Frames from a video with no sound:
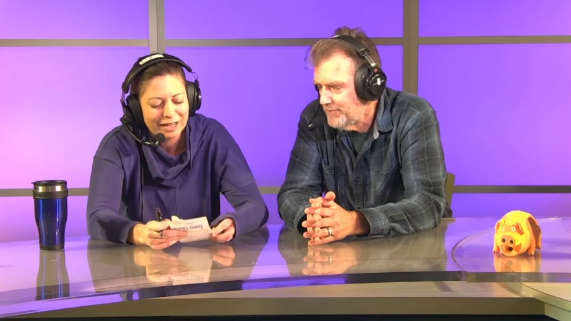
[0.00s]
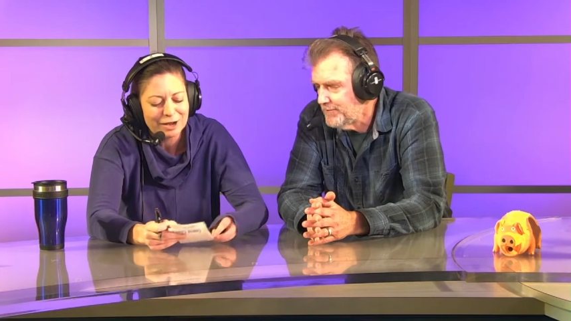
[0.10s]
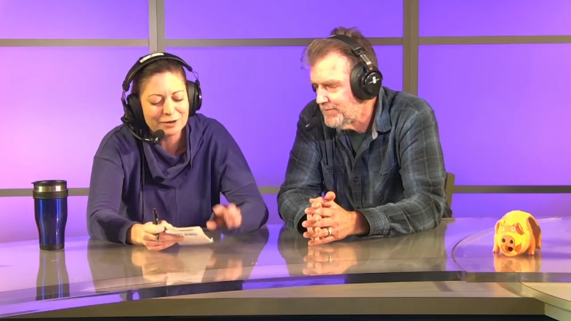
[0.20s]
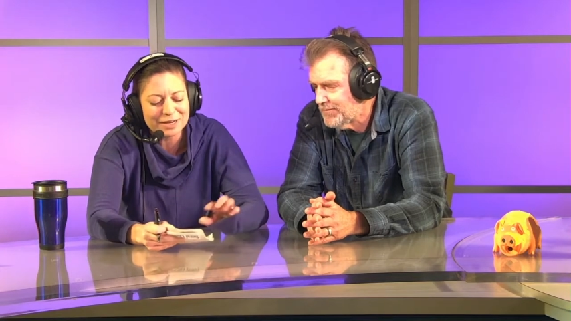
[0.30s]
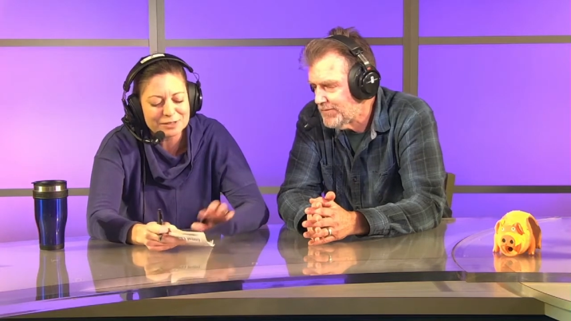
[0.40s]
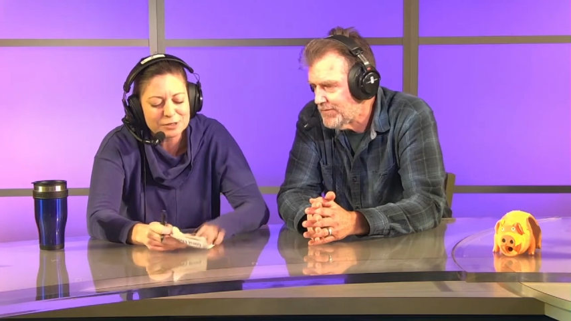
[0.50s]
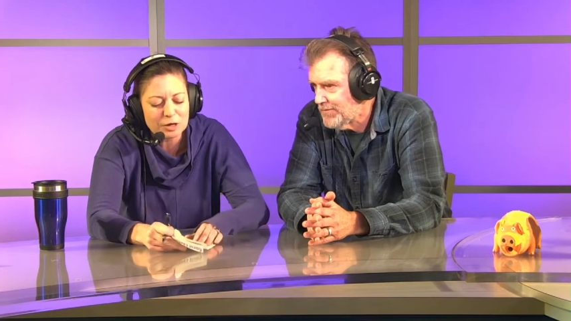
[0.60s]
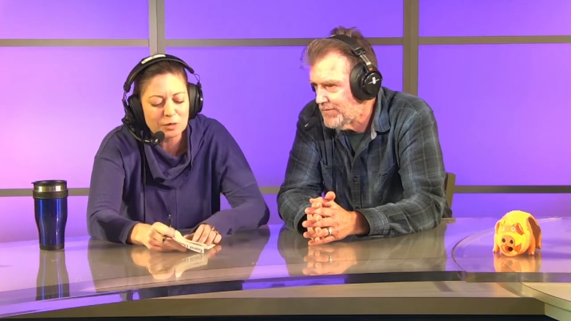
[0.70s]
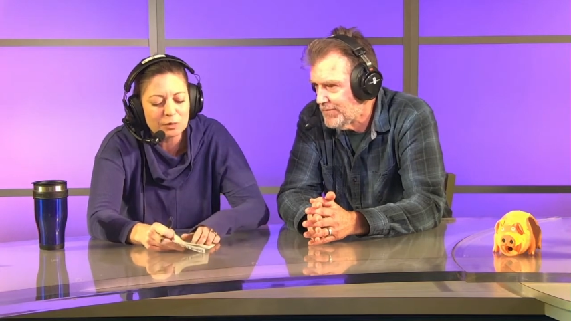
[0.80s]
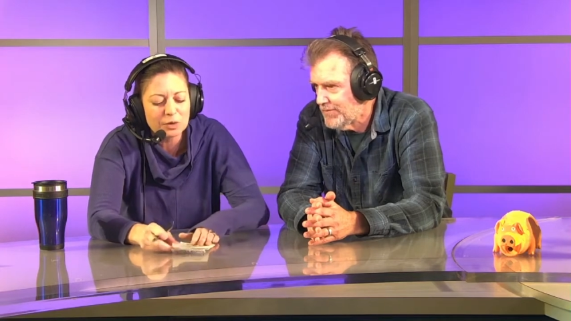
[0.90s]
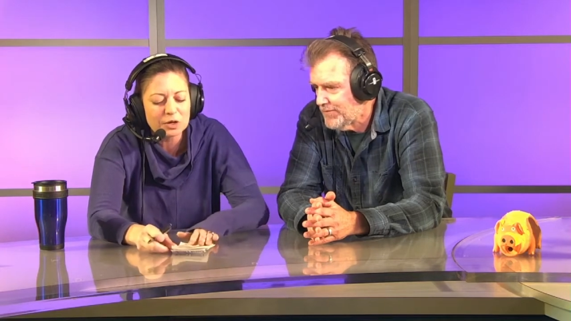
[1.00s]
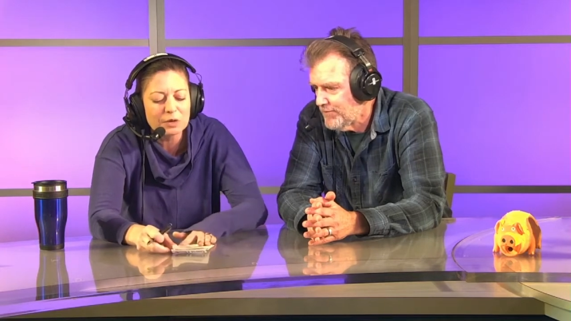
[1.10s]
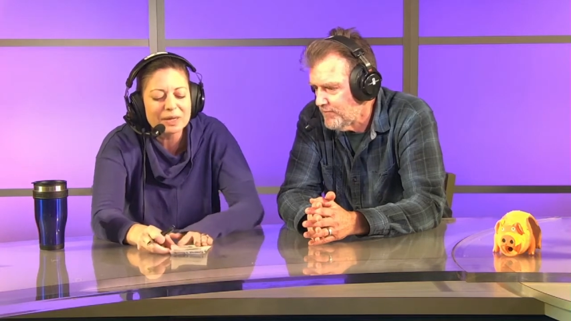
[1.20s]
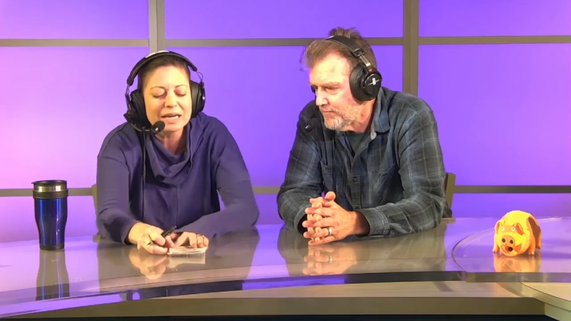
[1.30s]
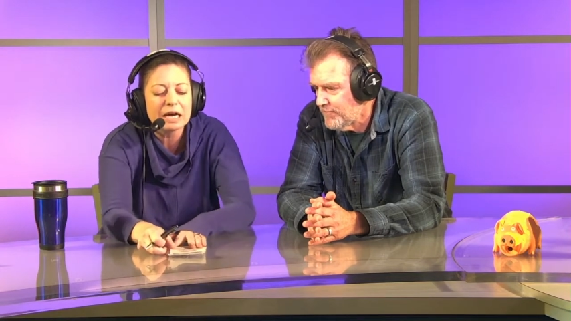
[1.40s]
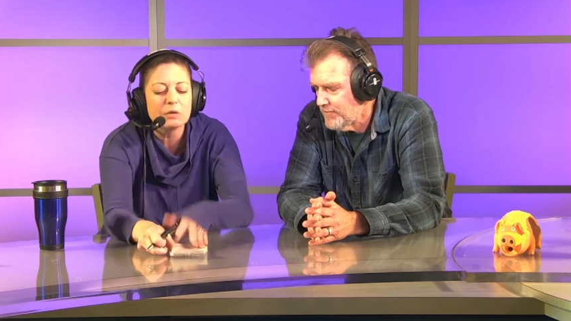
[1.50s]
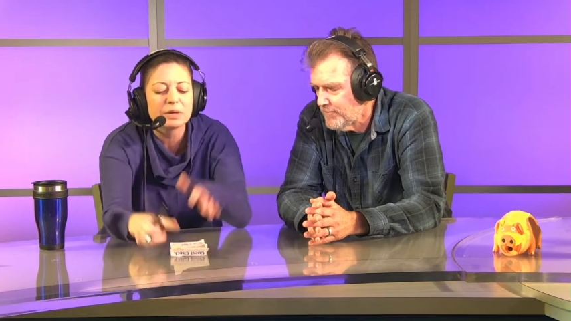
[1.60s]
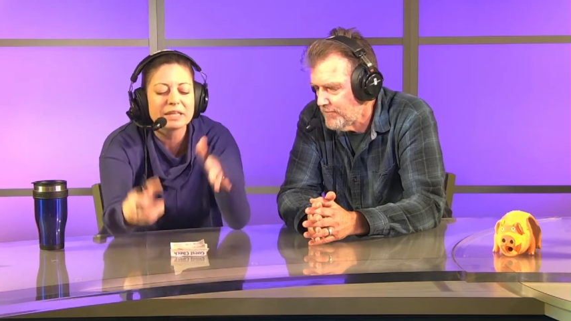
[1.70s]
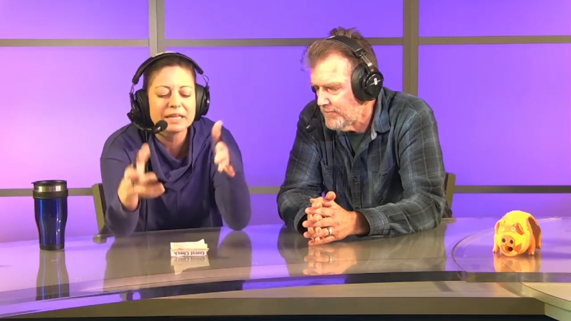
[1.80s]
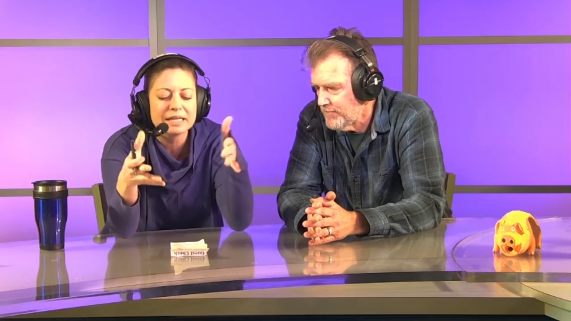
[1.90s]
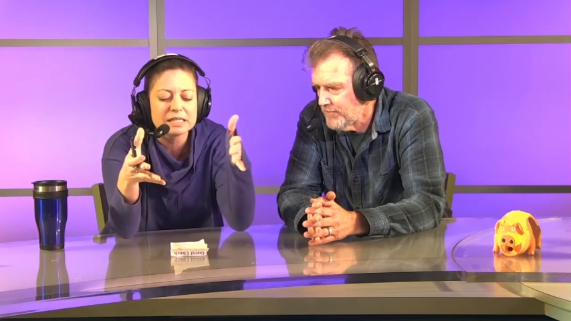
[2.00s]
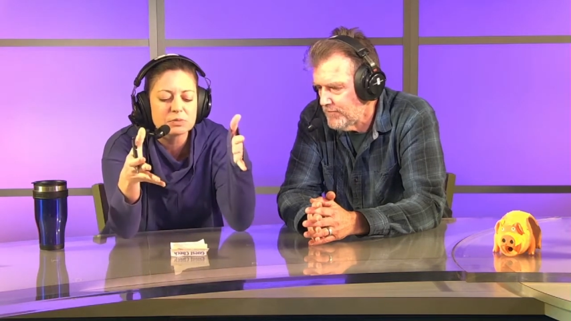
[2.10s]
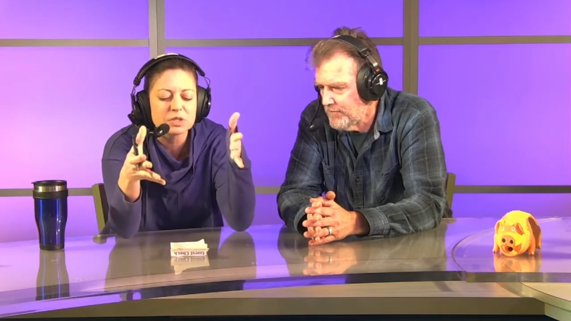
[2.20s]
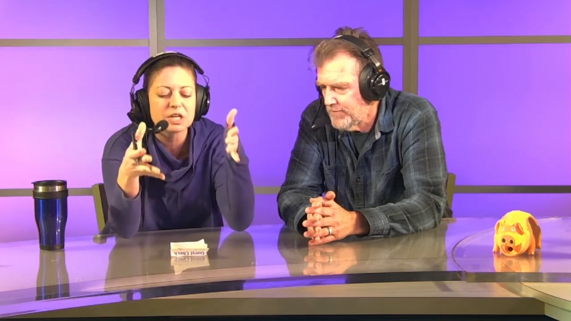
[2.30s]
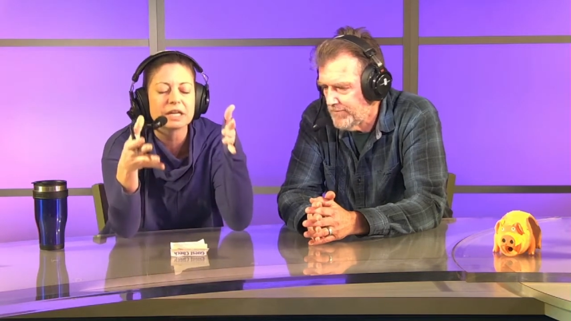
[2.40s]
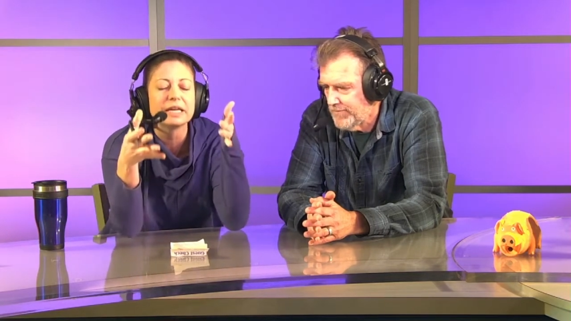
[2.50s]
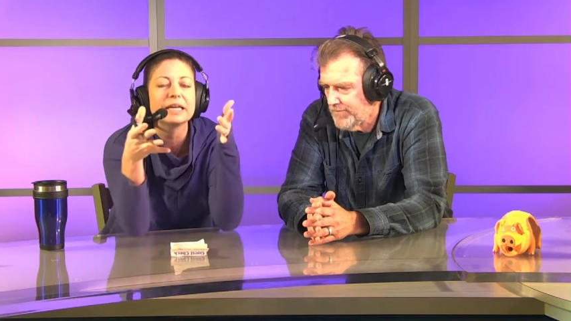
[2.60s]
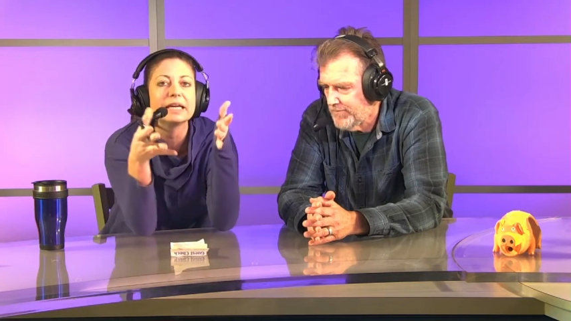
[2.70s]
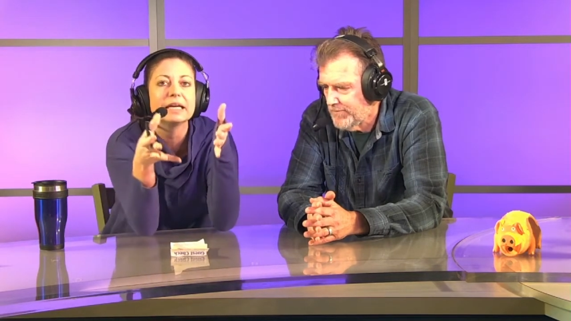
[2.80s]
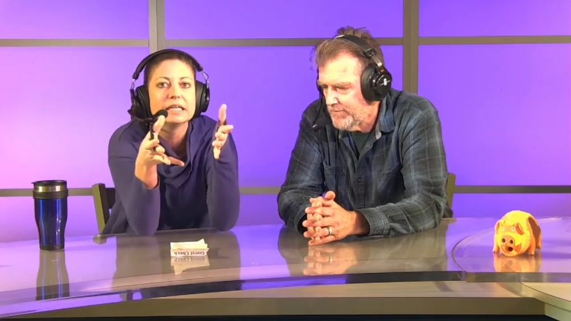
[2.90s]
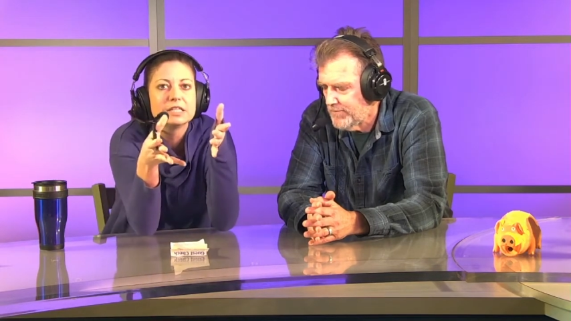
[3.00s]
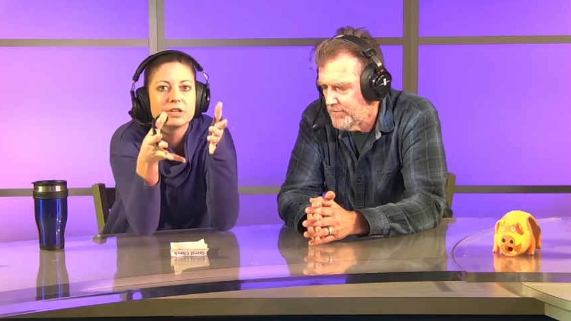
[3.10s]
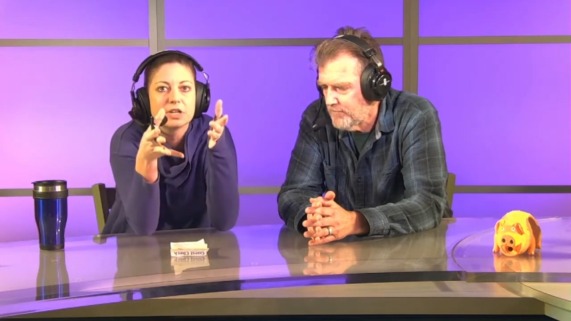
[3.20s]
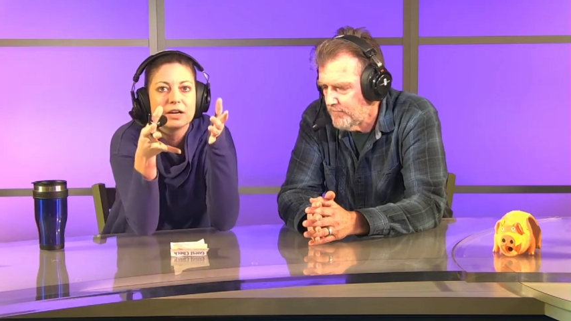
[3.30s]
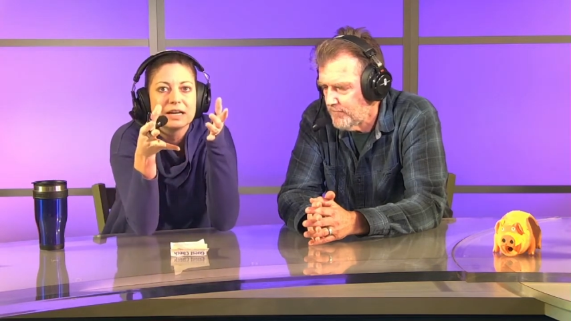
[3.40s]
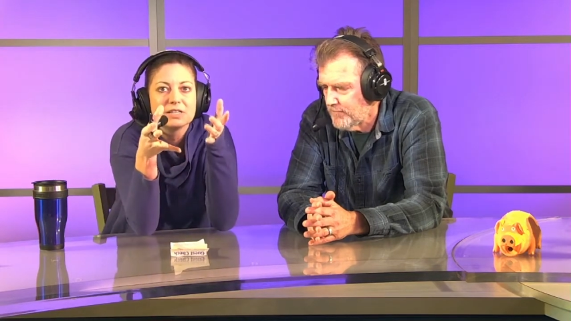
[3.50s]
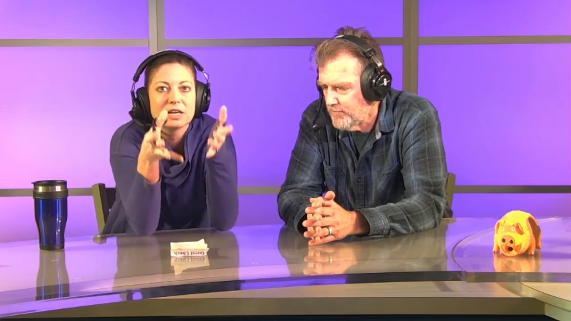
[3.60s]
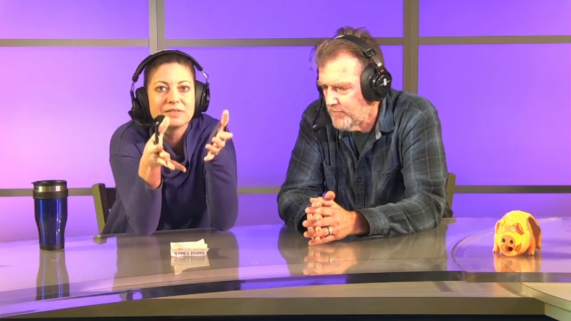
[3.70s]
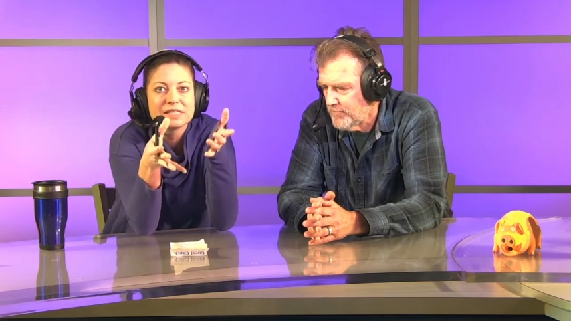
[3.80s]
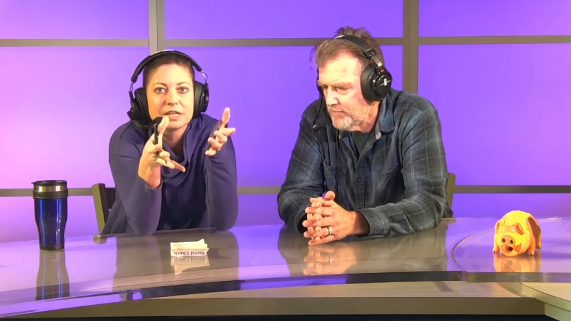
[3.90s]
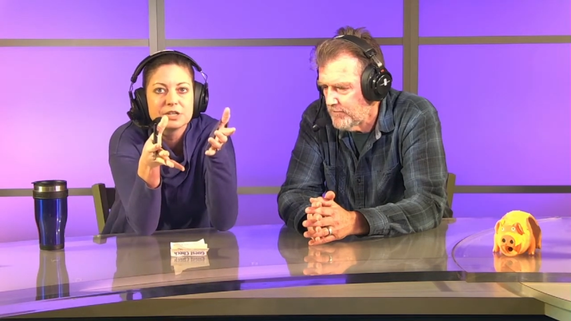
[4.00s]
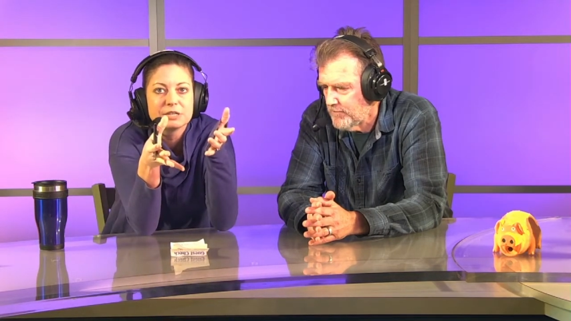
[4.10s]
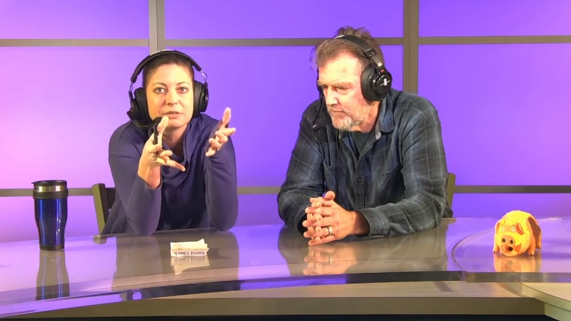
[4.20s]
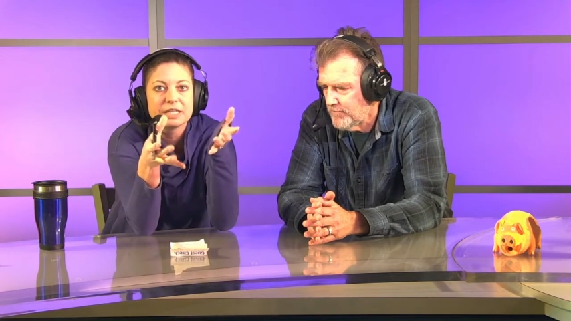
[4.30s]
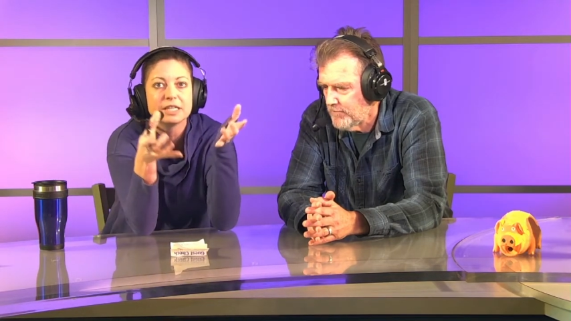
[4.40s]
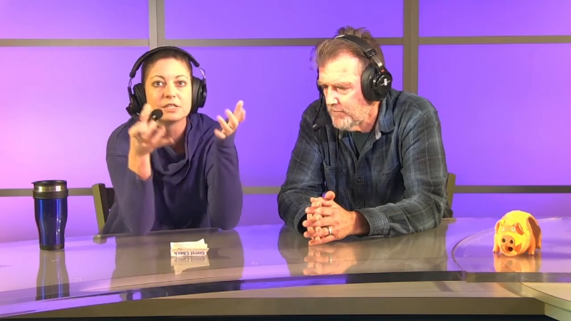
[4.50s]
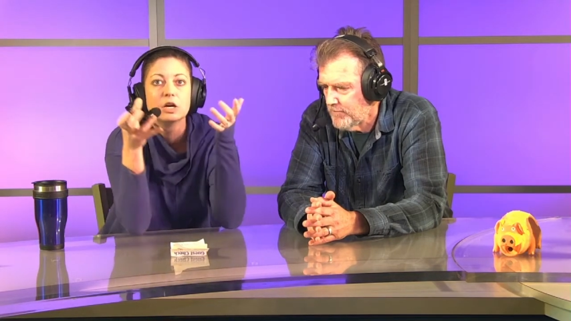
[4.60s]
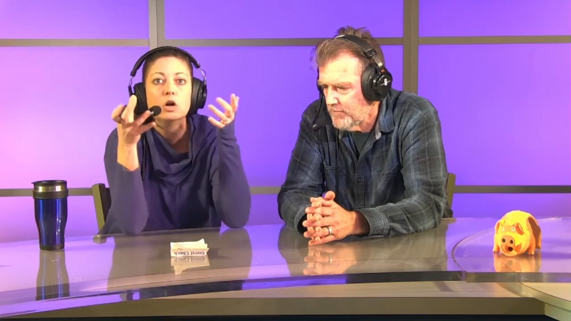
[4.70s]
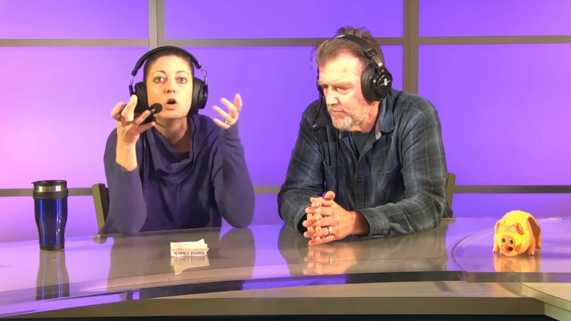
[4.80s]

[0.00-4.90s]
Speaker 1: Yeah. Okay, so we're going now with kids. We're talking kids. Your dog has nervous energy with kids.